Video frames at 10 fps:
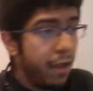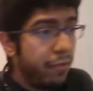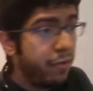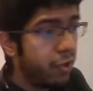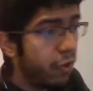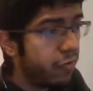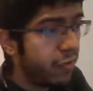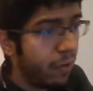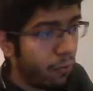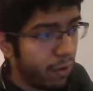The jokes
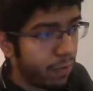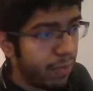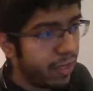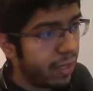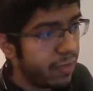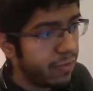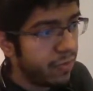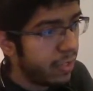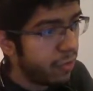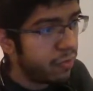didn't work because they
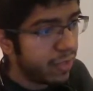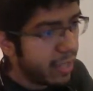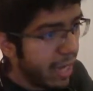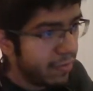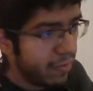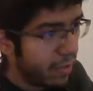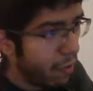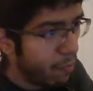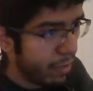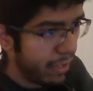used the gags in the
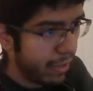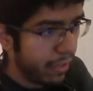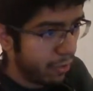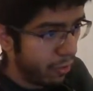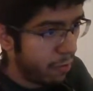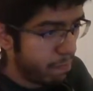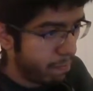opening, like her